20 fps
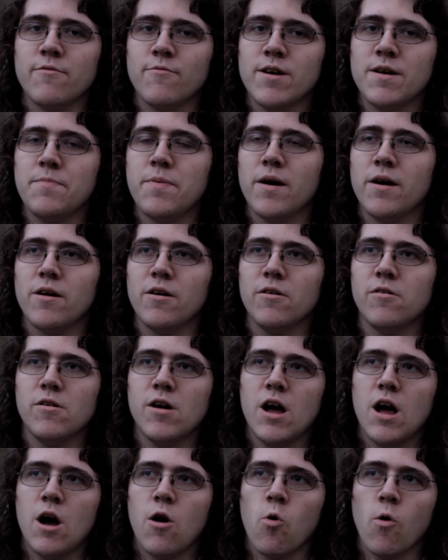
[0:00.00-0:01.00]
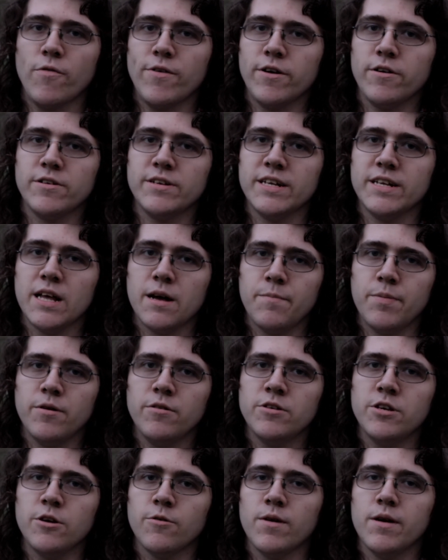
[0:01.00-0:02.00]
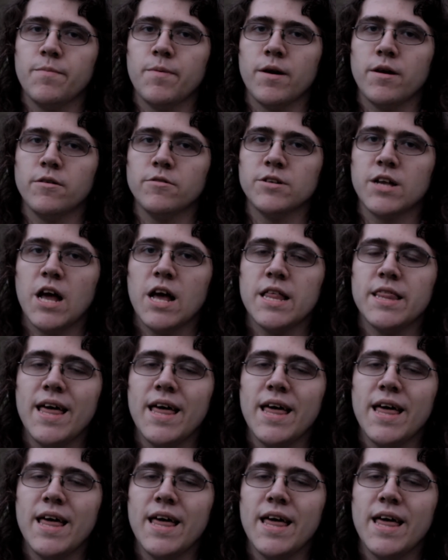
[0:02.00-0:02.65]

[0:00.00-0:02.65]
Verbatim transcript: repo or if you're using the Ubuntu repos,